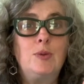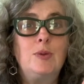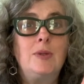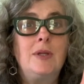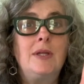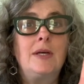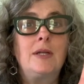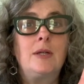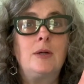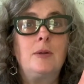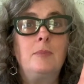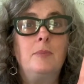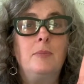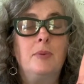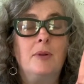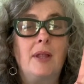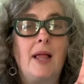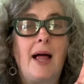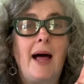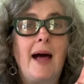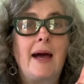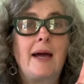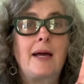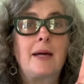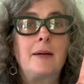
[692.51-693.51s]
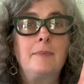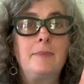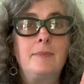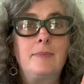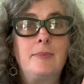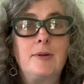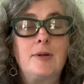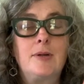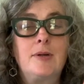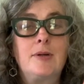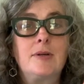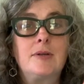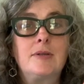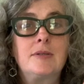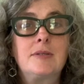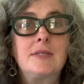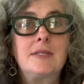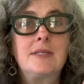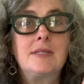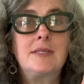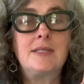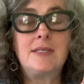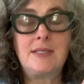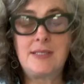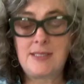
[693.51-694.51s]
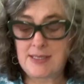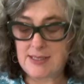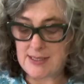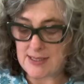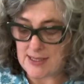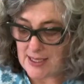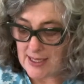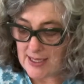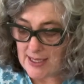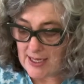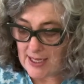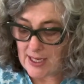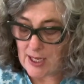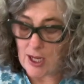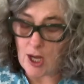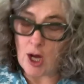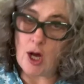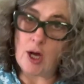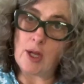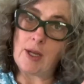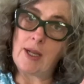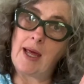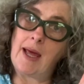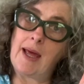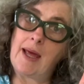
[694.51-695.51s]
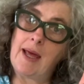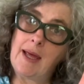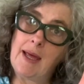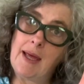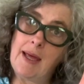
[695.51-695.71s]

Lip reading: little blackbirds sitting on a